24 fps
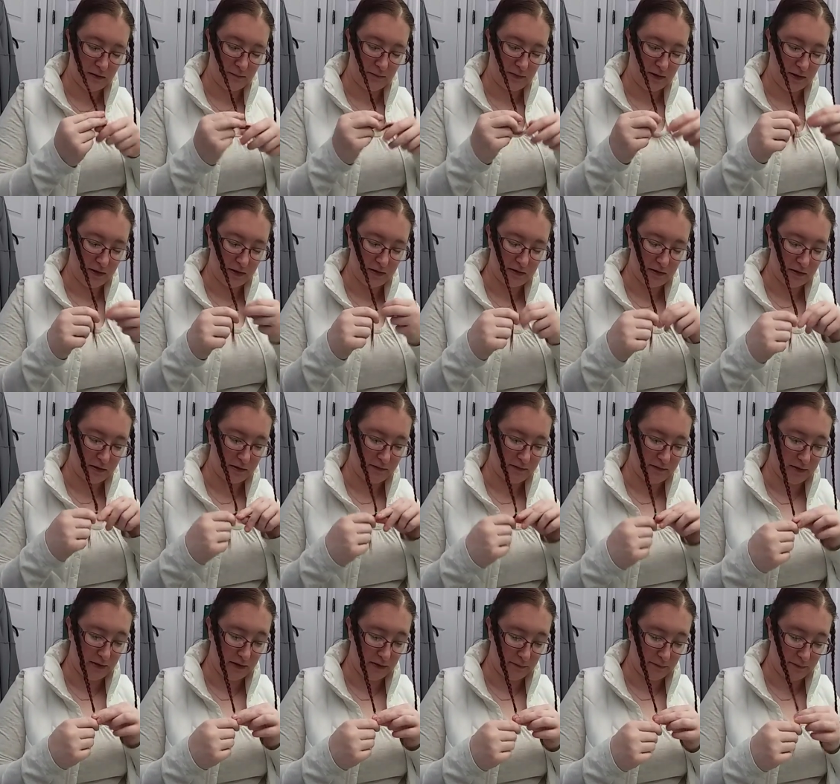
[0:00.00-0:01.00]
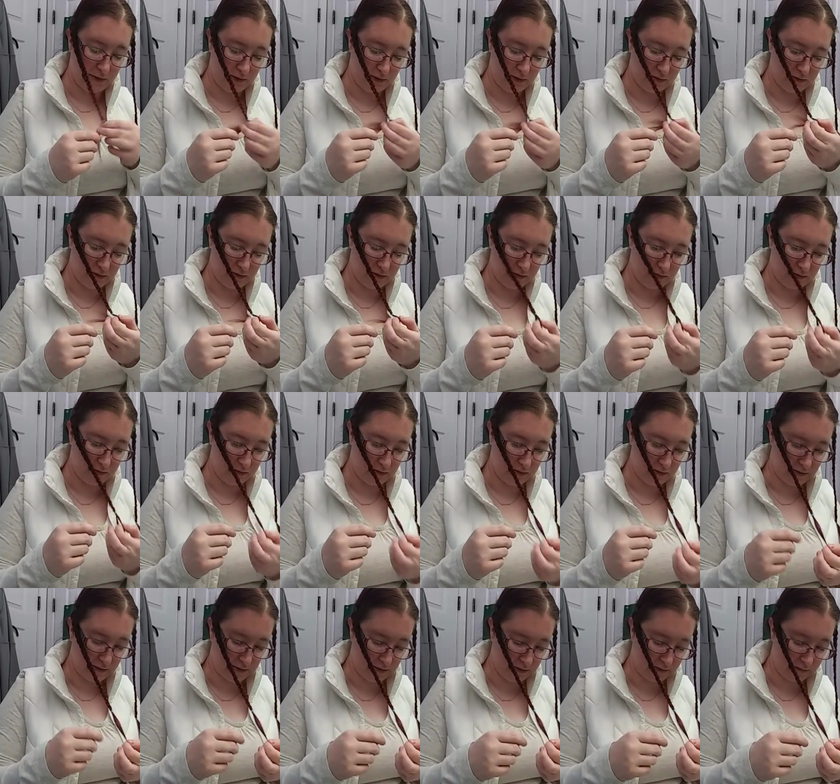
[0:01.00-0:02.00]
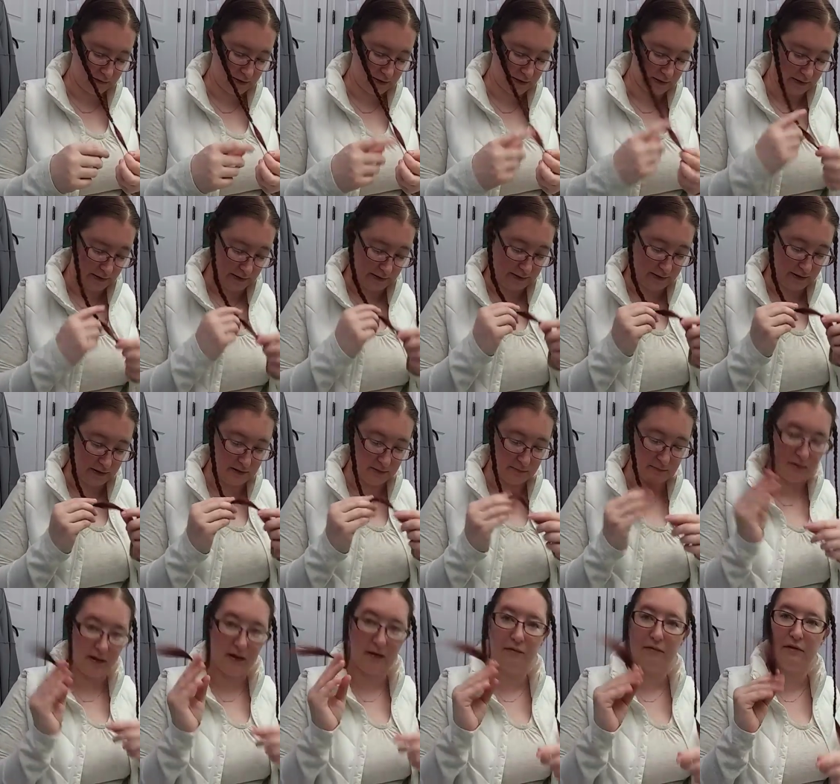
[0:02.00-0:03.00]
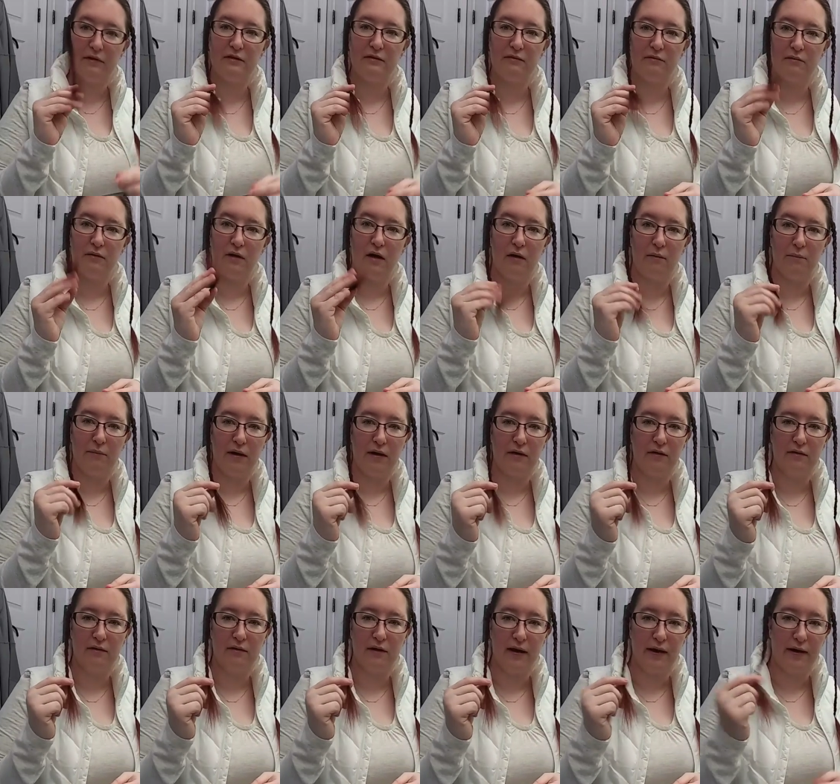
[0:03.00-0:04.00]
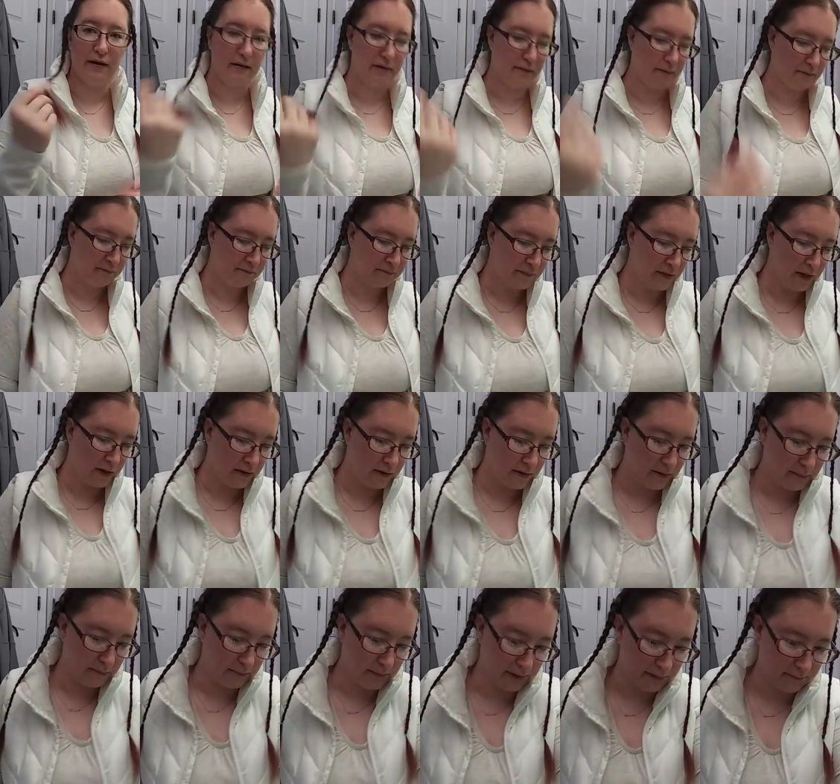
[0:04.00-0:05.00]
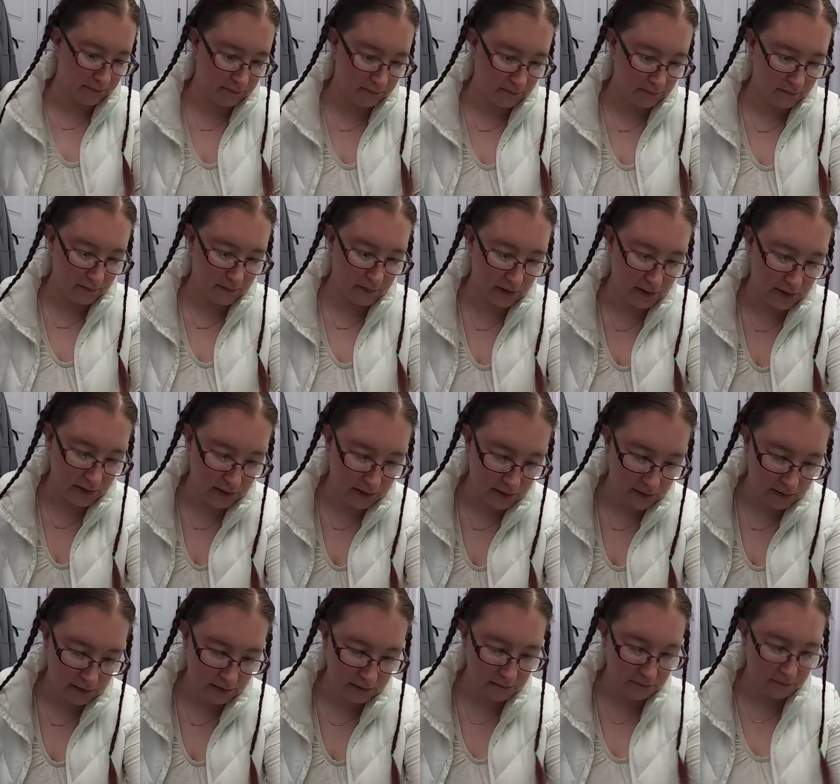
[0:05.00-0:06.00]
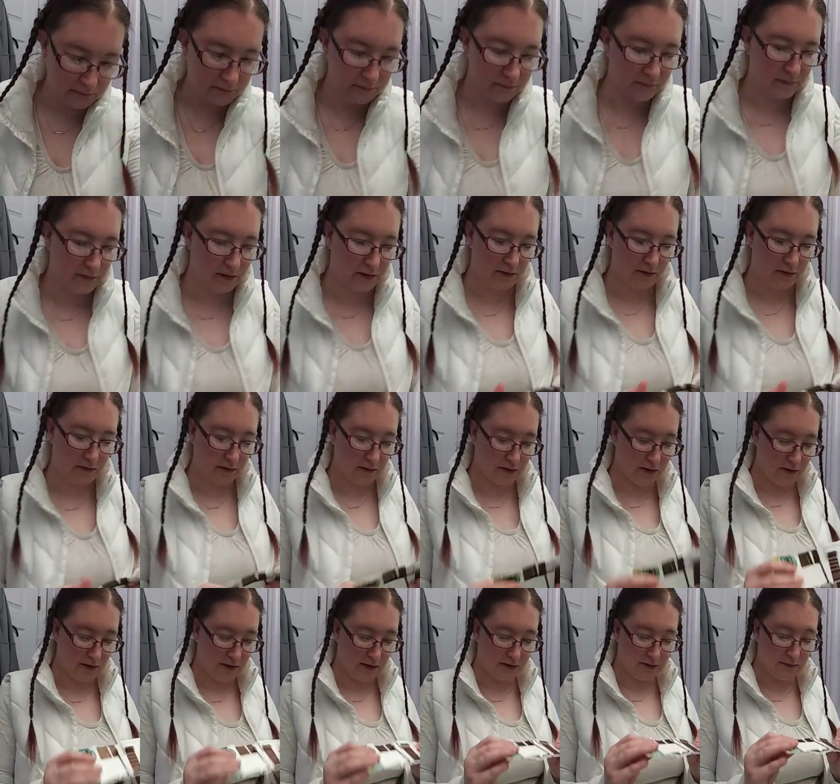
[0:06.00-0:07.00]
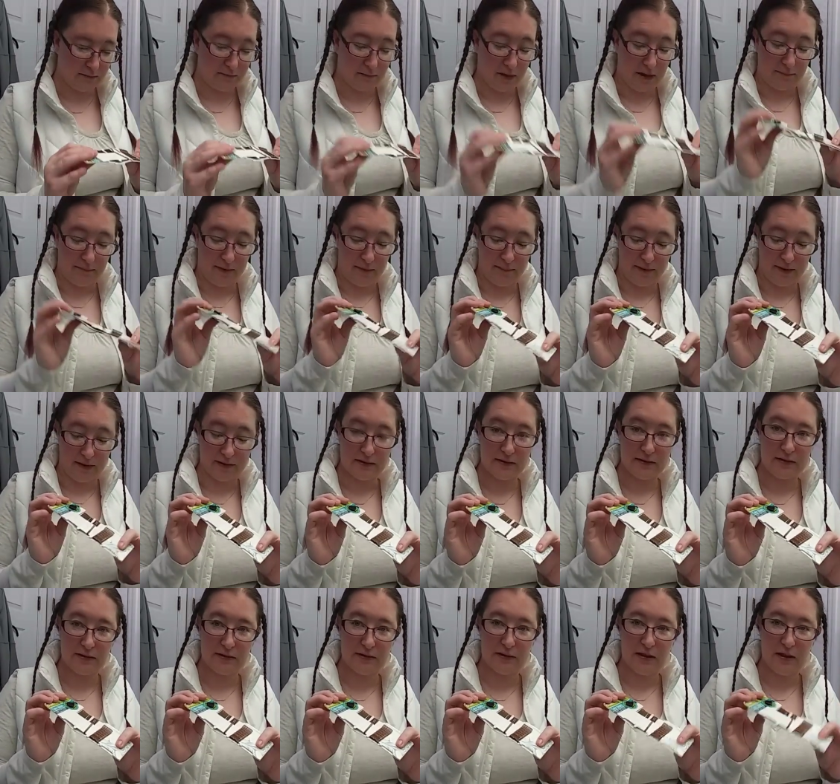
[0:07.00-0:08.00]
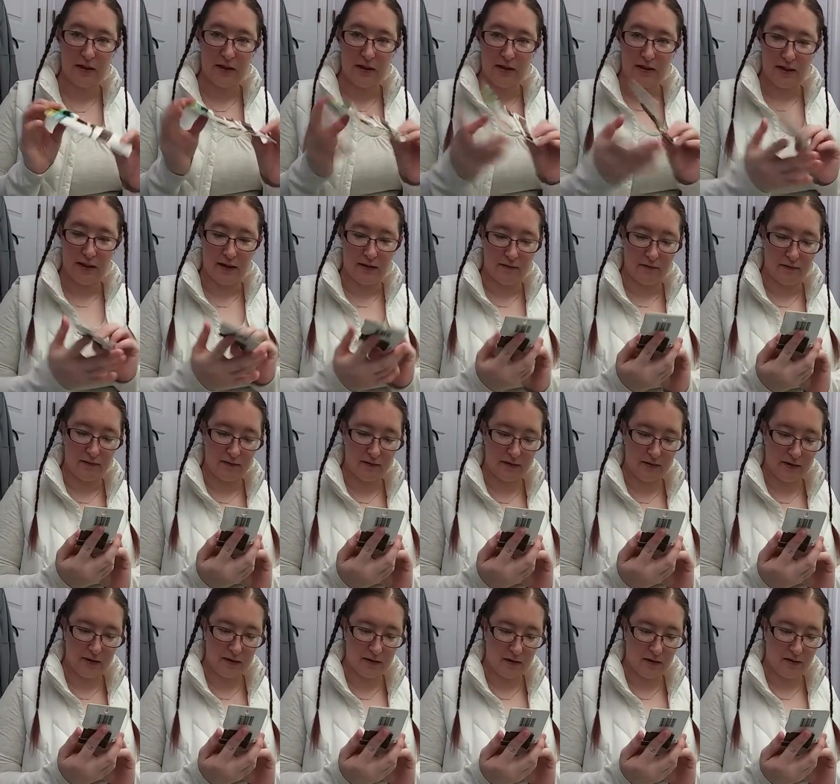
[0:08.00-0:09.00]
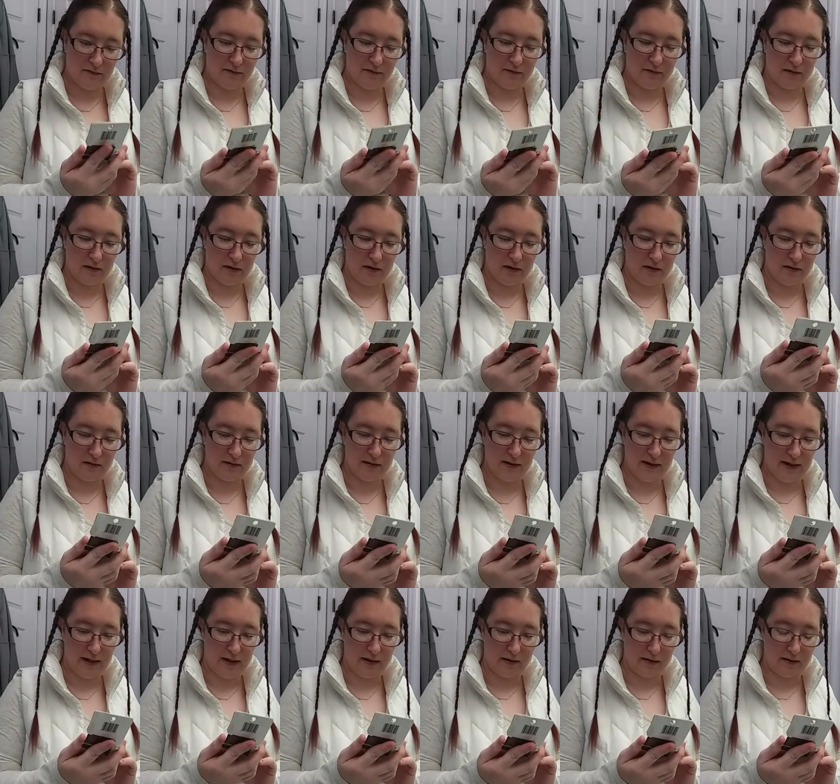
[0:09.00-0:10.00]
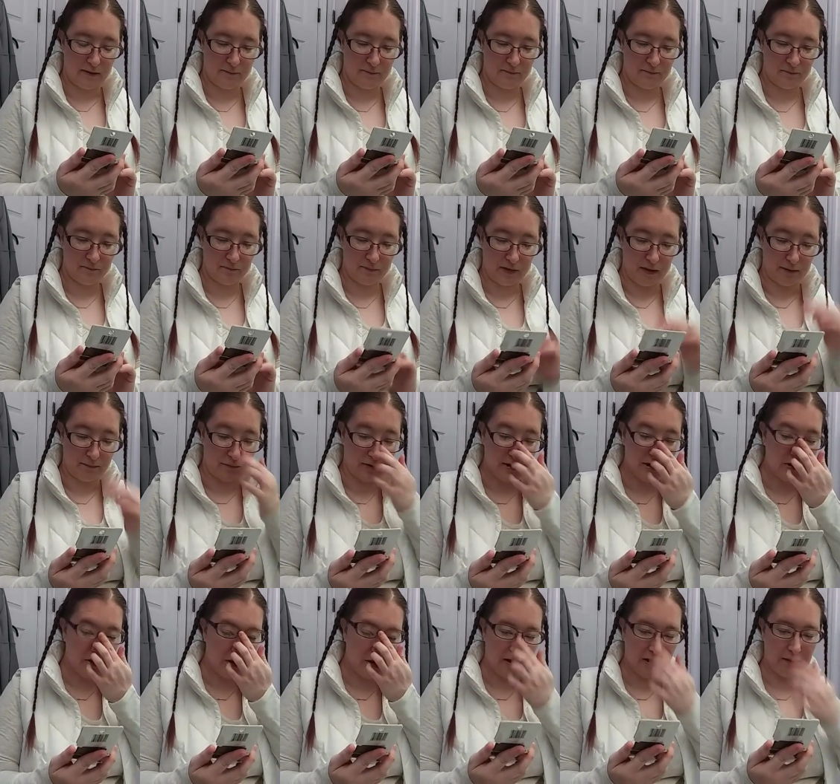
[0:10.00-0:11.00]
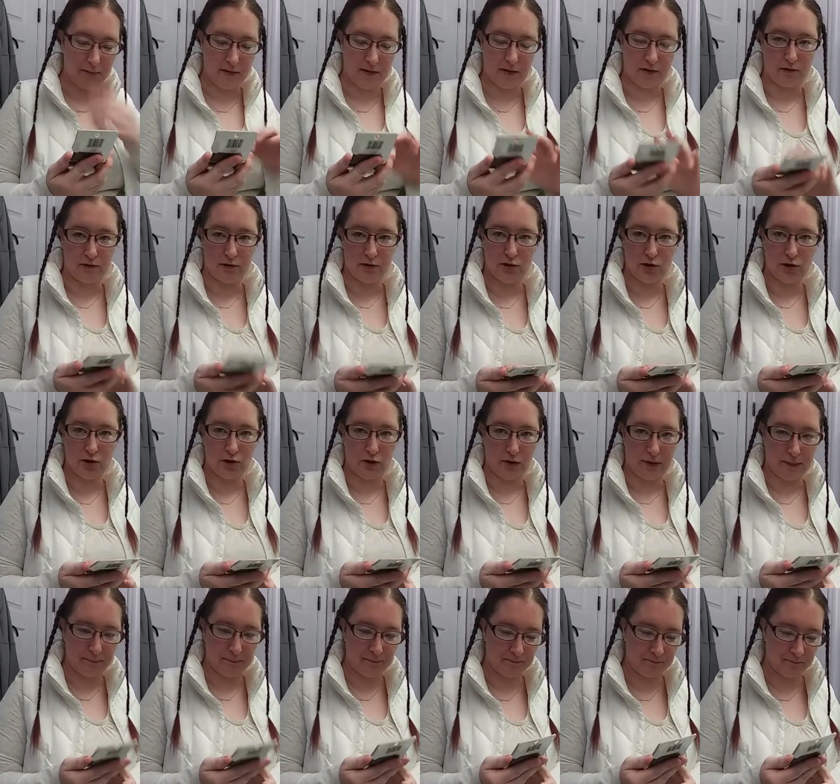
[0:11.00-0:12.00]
Easier if I had picked like the red, I guess. Probably would have gone better with the hair. But, and then you're going to need some bobby pins. Now, these are from Conair. I'm pretty sure I got them at the grocery store.